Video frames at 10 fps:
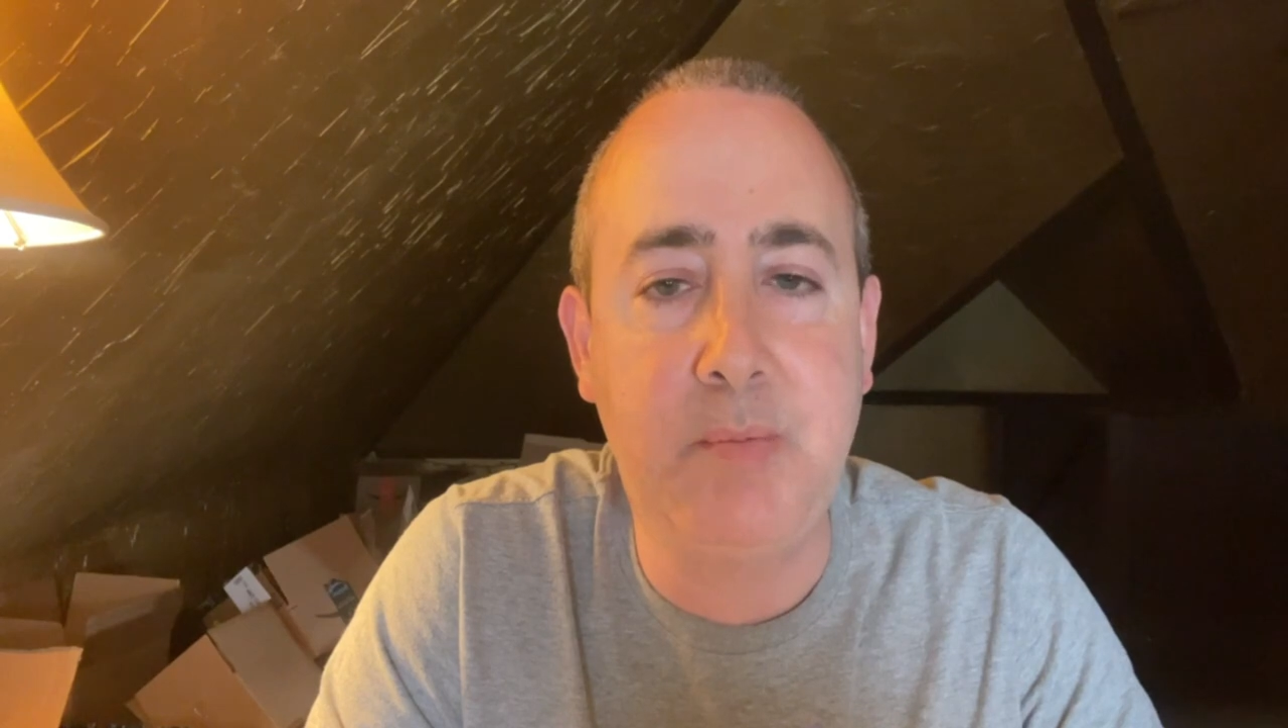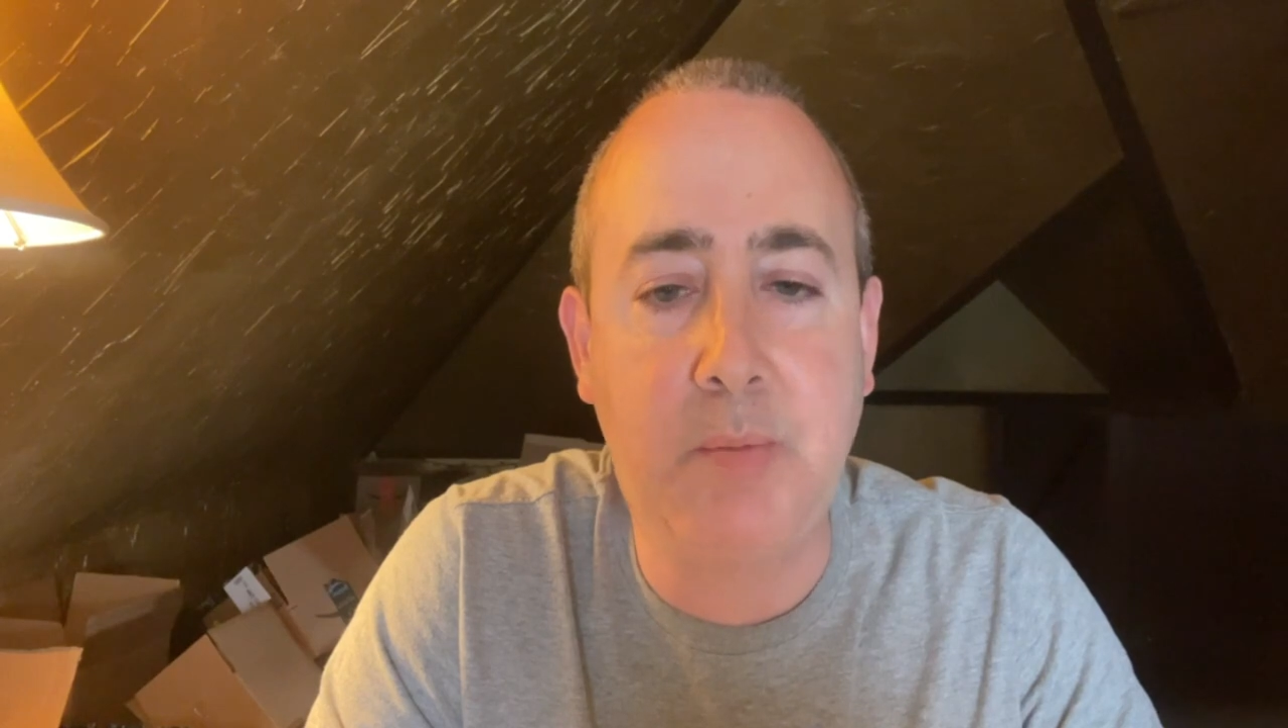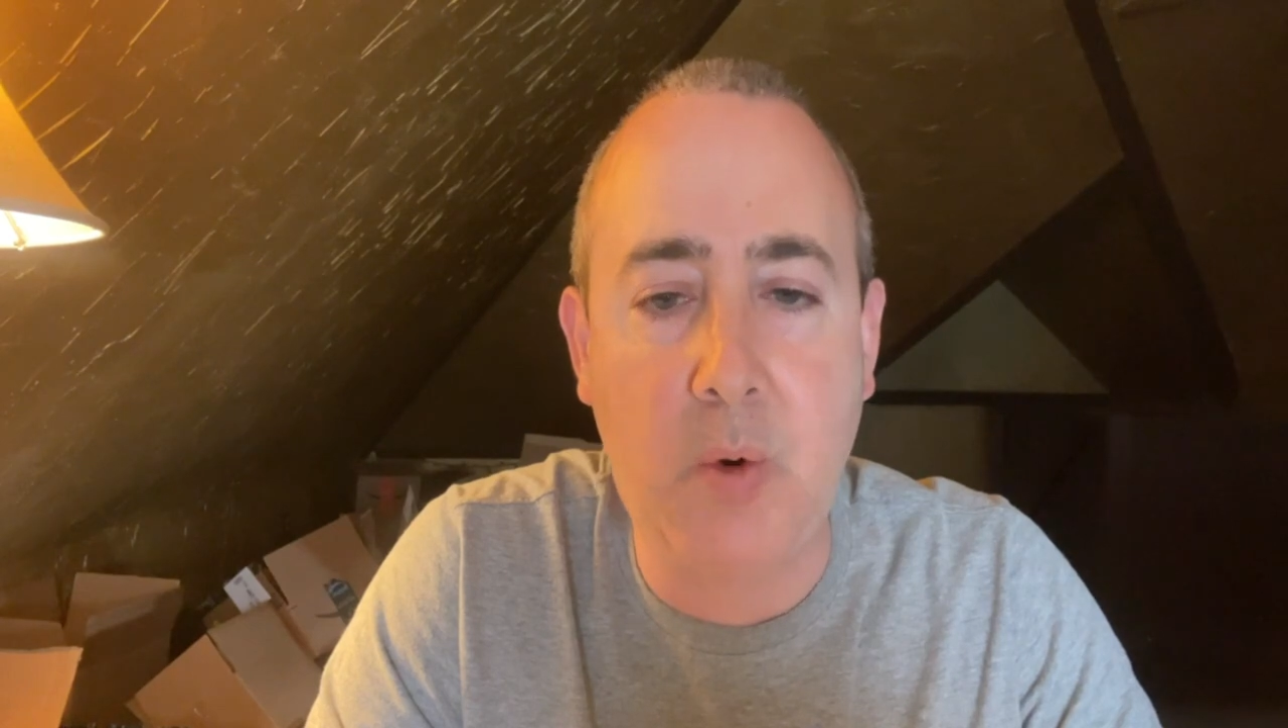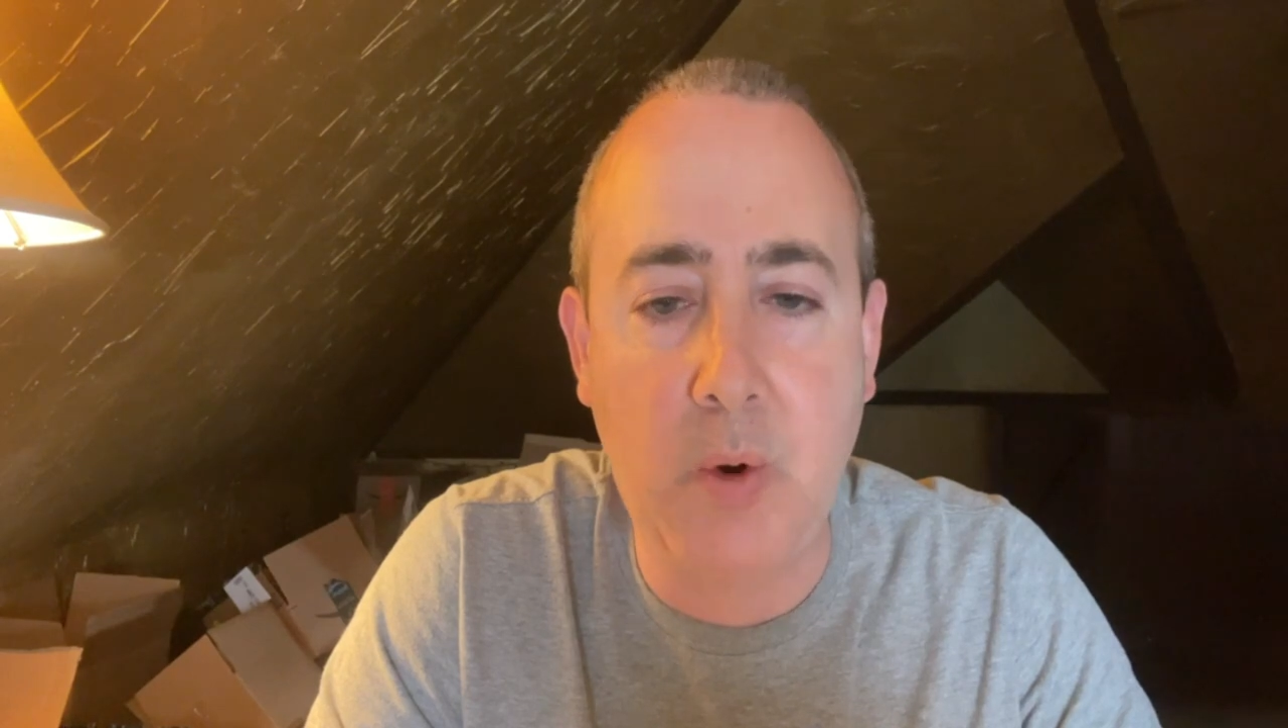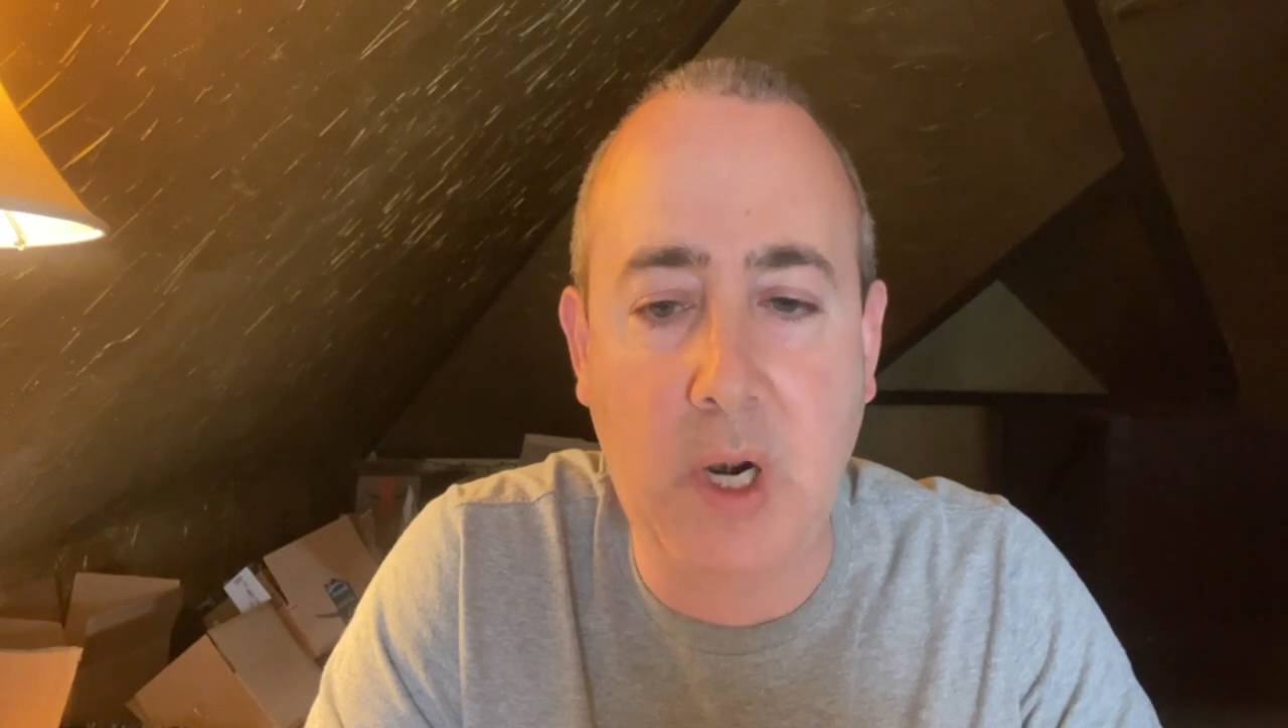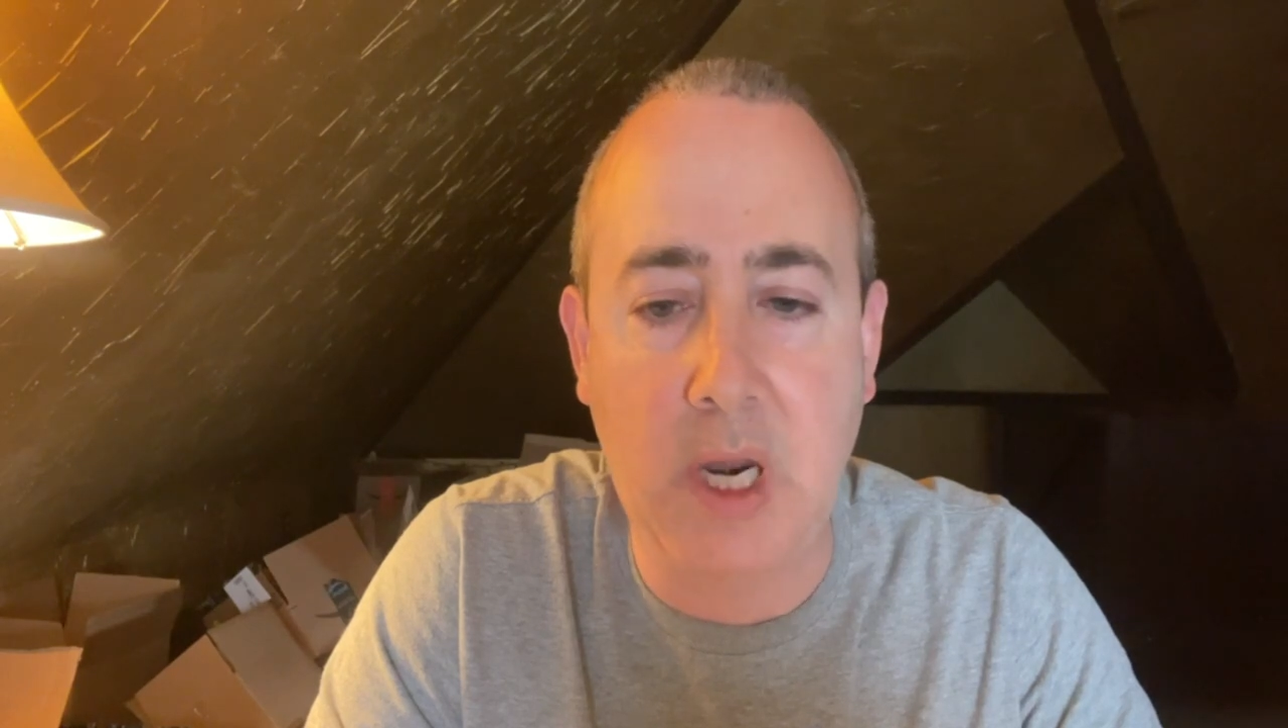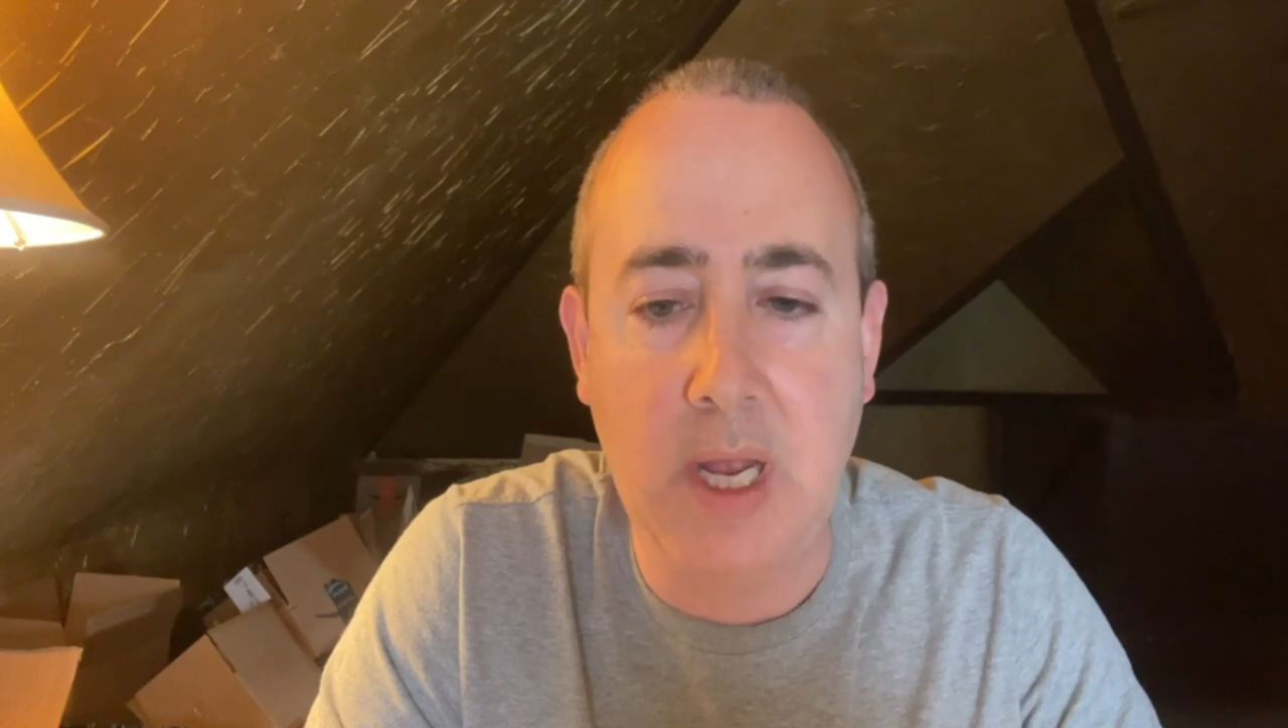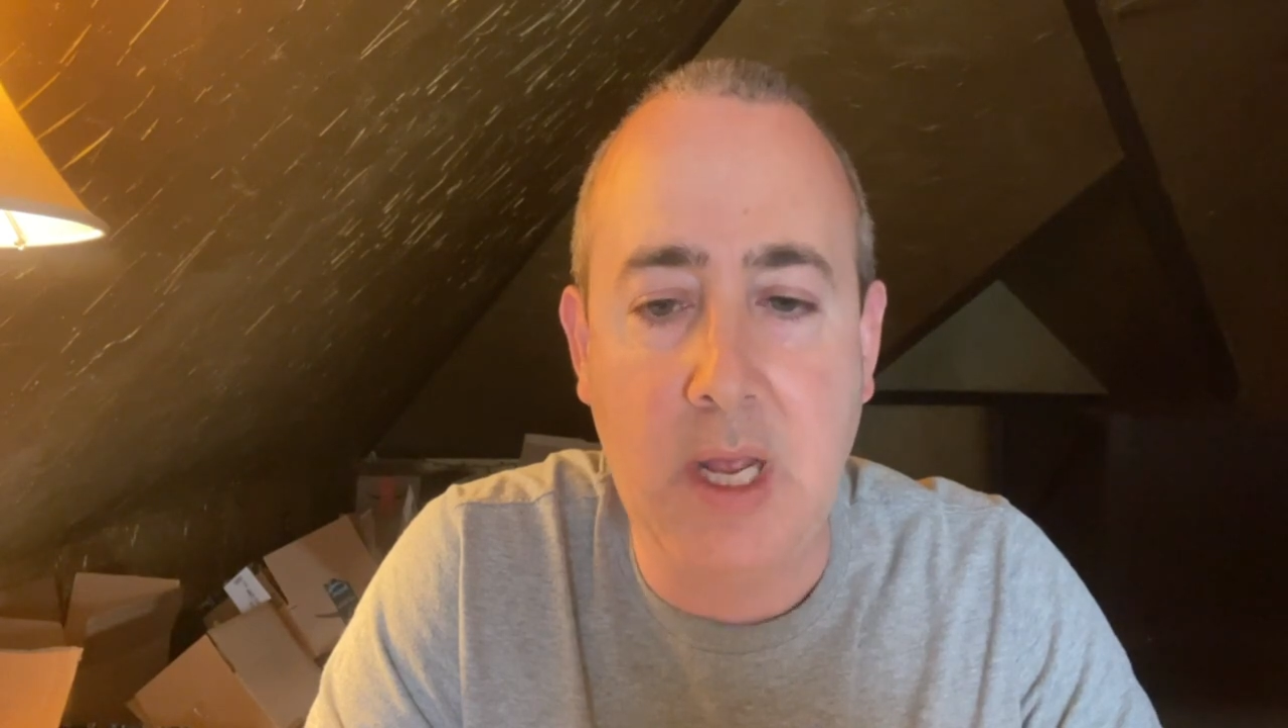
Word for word: more.